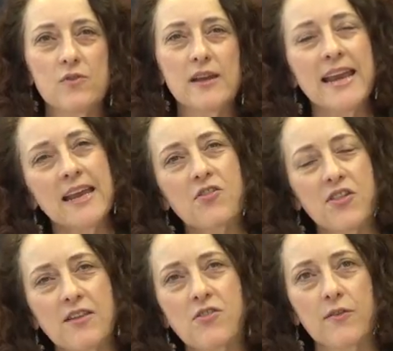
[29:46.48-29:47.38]
getting a
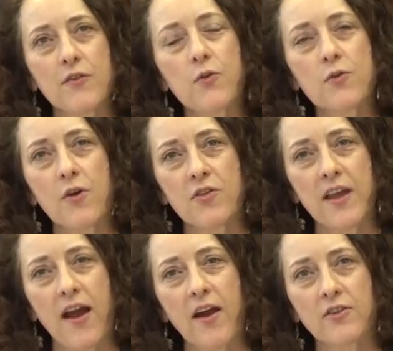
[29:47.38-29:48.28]
sense of who those
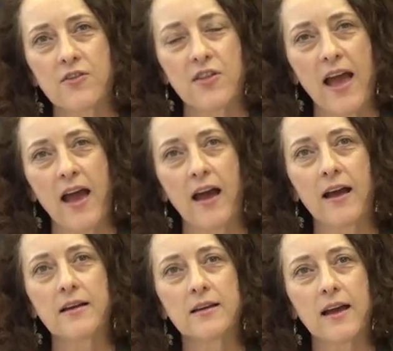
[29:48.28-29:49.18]
characters
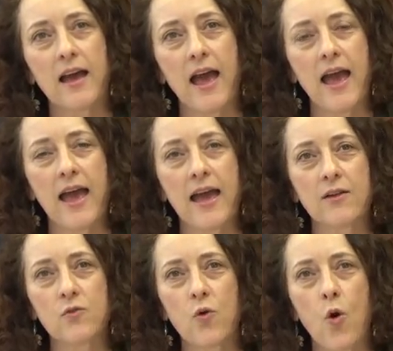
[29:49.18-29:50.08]
are
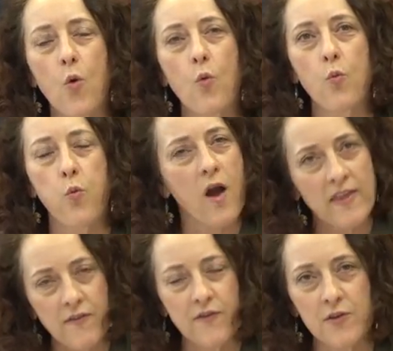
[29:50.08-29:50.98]
and why
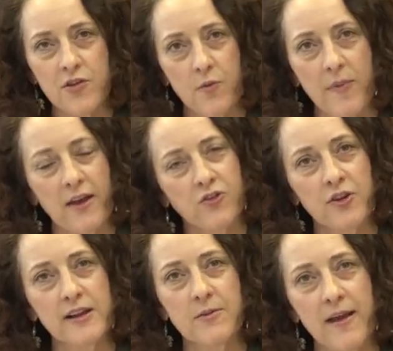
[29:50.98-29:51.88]
they feel so
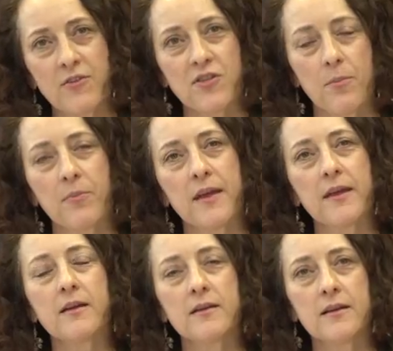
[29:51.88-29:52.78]
passionately about
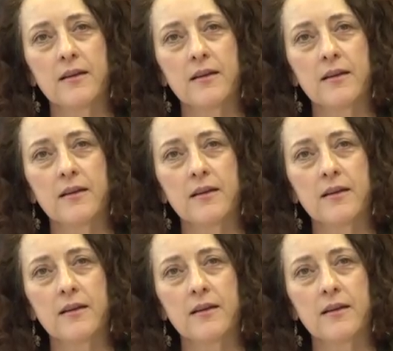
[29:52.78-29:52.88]
something